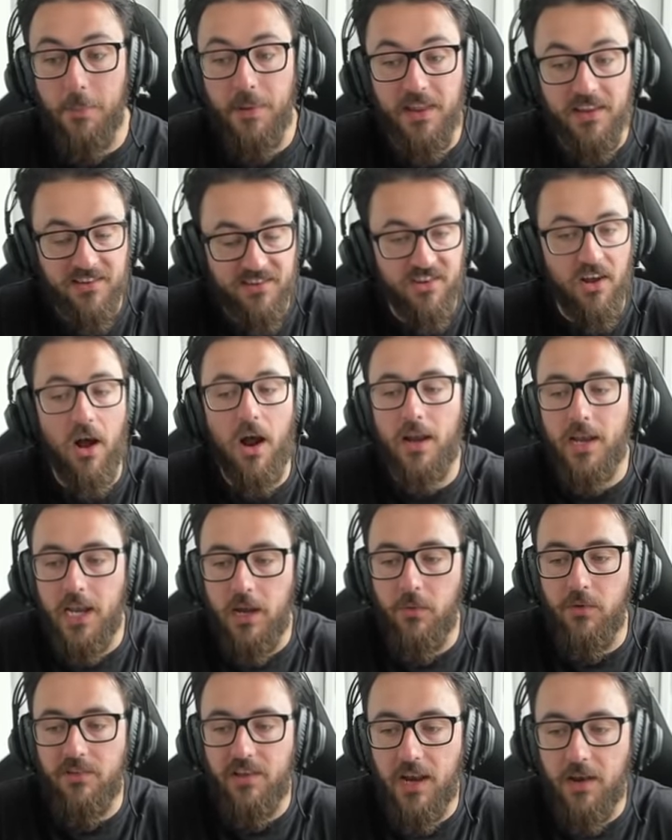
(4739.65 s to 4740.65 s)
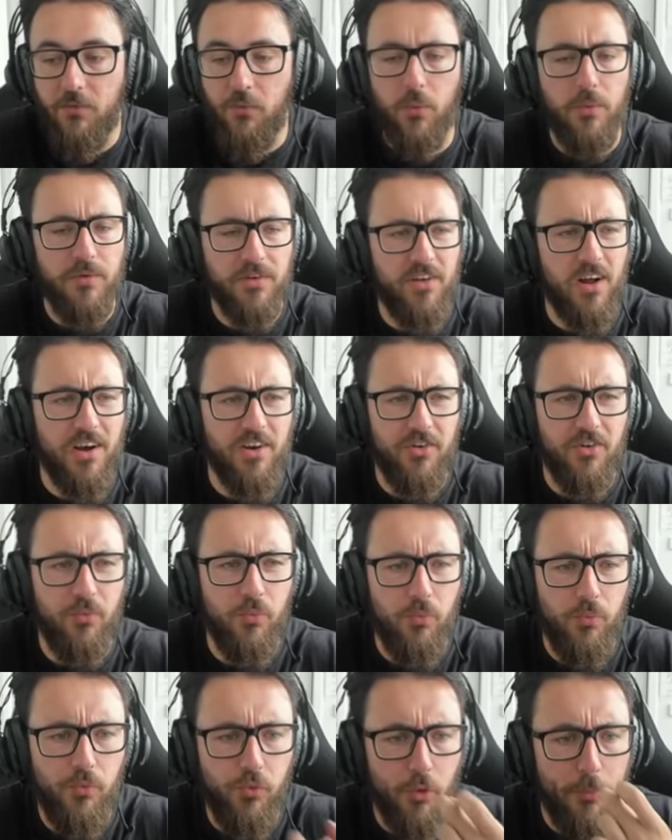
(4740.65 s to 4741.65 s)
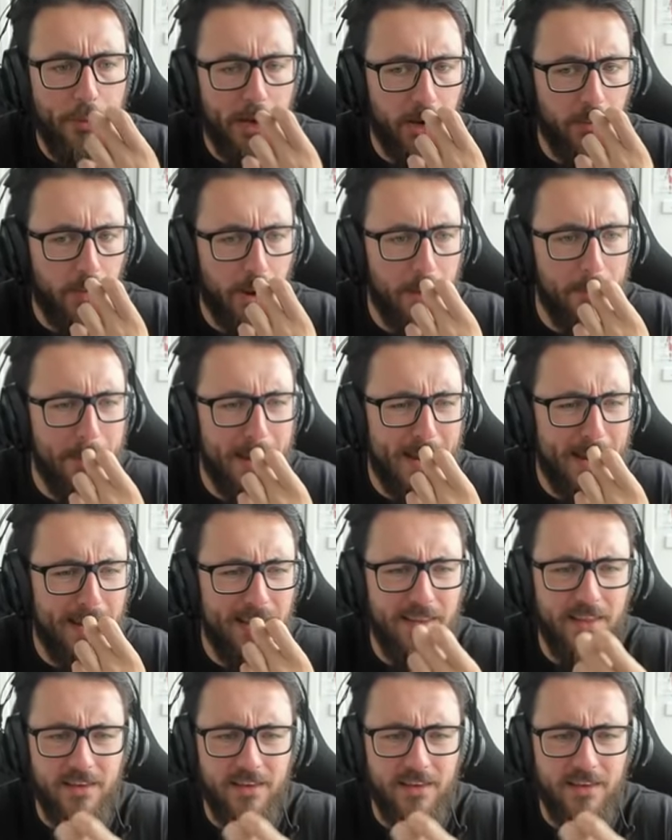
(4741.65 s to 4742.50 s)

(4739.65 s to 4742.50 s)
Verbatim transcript: and the sign here is that everyone's kind of grouping around mid.